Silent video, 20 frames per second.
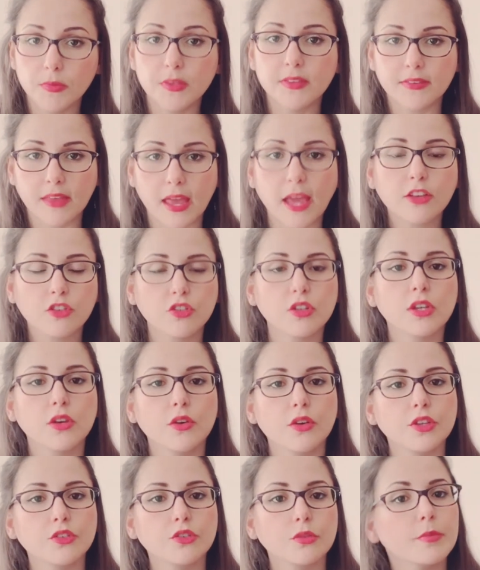is actually
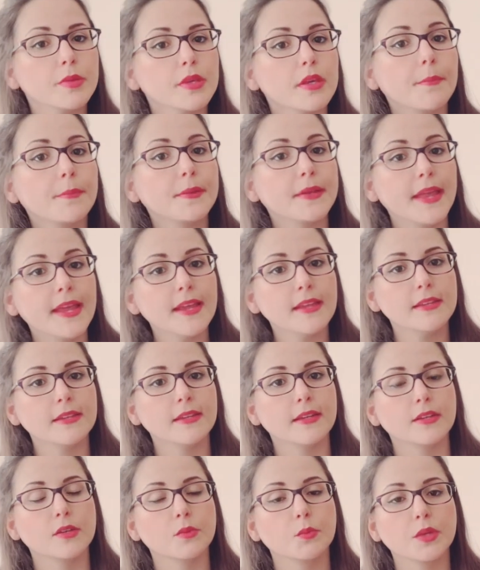going to be
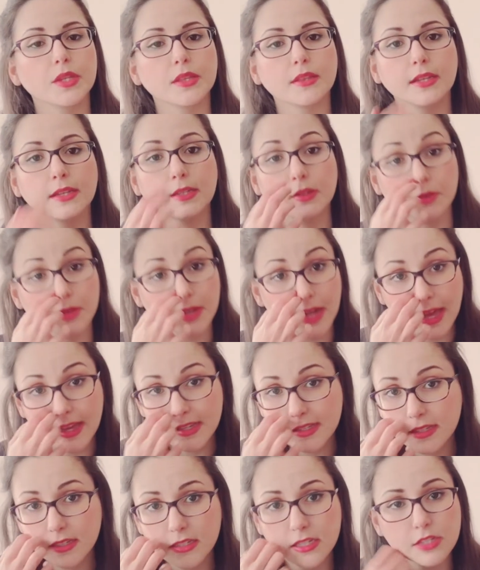updated with the new
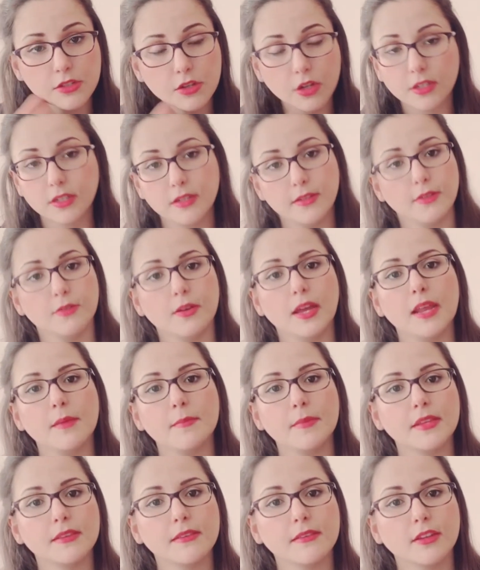classes or the new
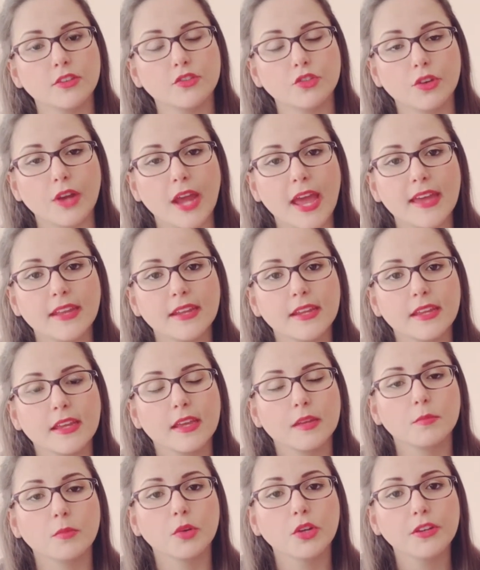elements that you're
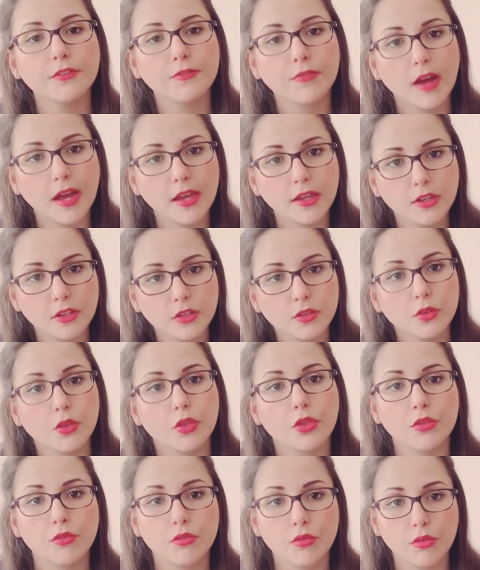adding and modifying
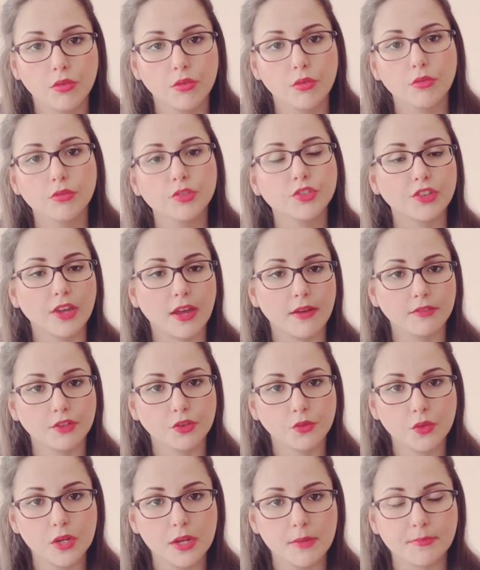through
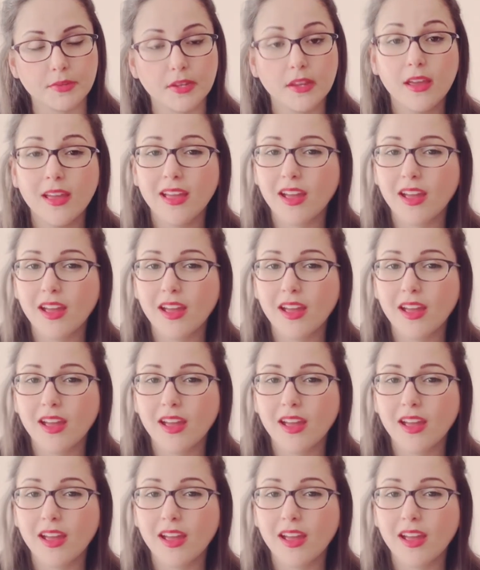JavaScript.